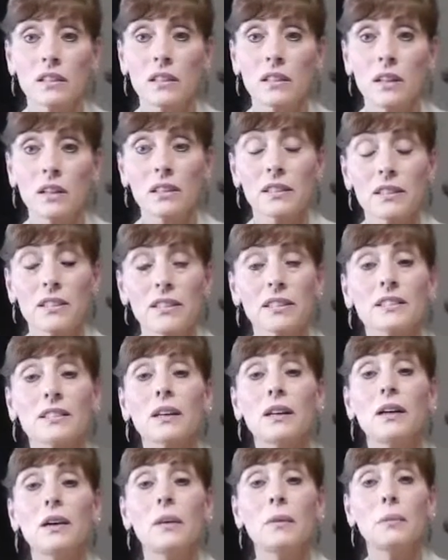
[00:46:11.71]
Garlic is
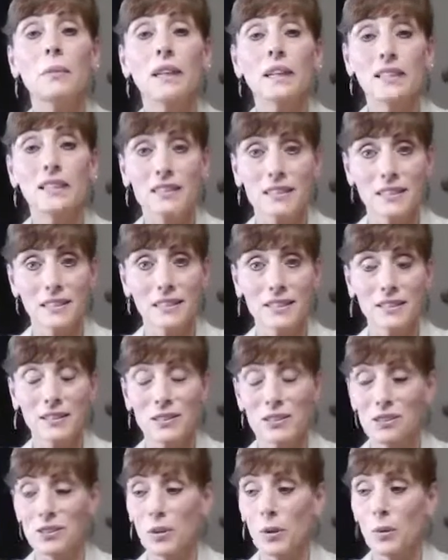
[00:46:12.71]
amazing. It does
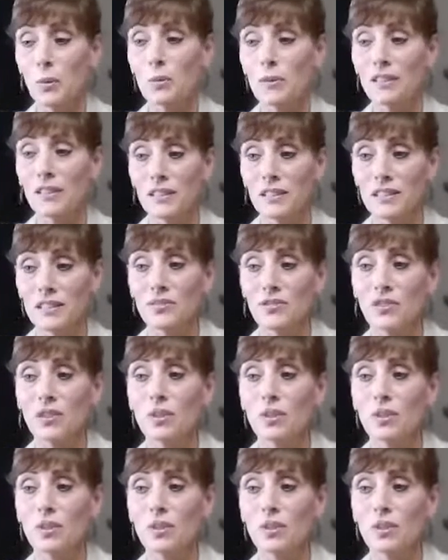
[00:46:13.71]
so many things for the